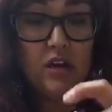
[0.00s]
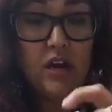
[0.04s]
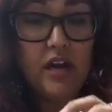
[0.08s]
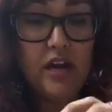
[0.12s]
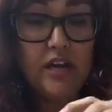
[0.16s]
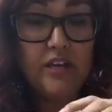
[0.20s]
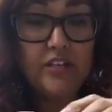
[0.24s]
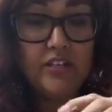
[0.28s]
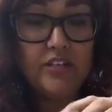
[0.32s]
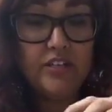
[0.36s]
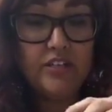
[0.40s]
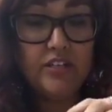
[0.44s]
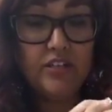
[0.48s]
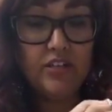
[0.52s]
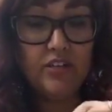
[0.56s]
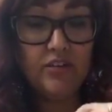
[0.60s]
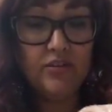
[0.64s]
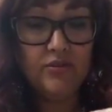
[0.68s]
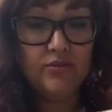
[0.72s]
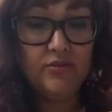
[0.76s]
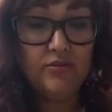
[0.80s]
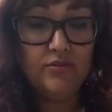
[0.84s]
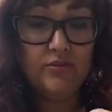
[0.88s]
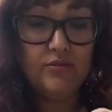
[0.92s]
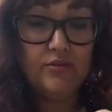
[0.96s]
I just
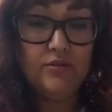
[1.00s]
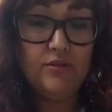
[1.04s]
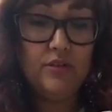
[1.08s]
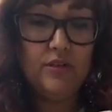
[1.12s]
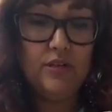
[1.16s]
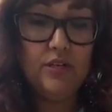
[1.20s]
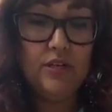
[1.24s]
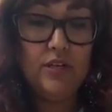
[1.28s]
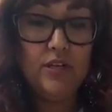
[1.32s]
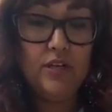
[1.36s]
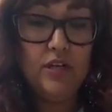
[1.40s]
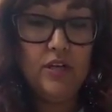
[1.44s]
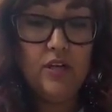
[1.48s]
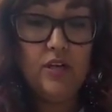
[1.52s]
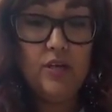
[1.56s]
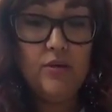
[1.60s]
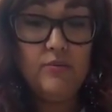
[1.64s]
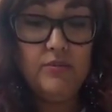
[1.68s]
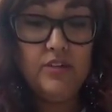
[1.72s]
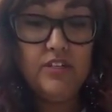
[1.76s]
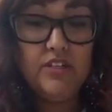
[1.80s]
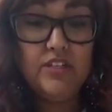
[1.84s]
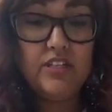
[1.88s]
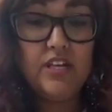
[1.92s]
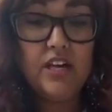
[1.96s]
don't,
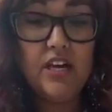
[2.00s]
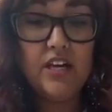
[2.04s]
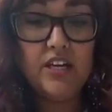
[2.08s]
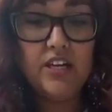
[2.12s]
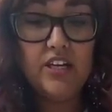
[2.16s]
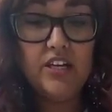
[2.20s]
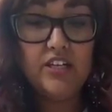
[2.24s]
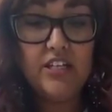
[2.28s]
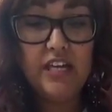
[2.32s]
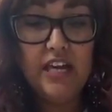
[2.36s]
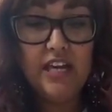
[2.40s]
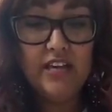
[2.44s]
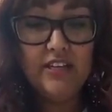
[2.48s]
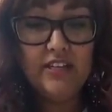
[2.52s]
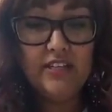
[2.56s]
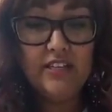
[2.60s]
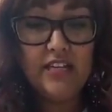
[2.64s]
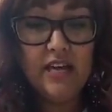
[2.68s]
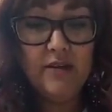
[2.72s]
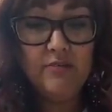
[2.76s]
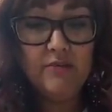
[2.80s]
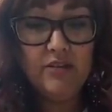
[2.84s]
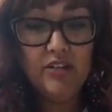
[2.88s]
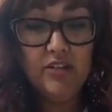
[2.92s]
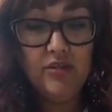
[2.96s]
just not going to take the
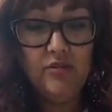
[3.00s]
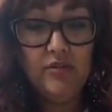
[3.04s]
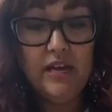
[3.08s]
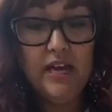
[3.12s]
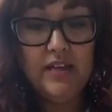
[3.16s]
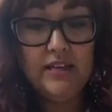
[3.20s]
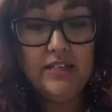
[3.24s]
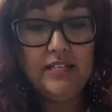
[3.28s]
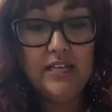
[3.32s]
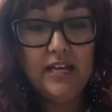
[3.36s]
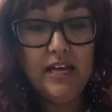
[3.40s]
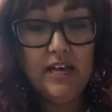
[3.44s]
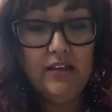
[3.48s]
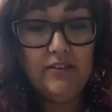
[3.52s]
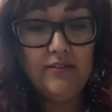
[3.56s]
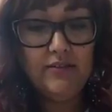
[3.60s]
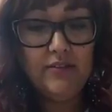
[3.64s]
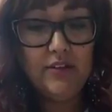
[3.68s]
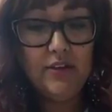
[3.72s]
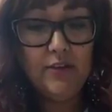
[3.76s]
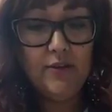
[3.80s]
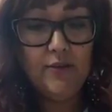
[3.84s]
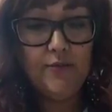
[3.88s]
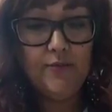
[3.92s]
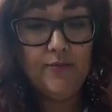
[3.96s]
time to do that today.
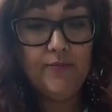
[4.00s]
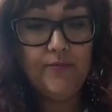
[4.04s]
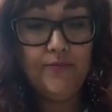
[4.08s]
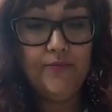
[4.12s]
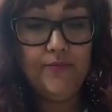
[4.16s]
So,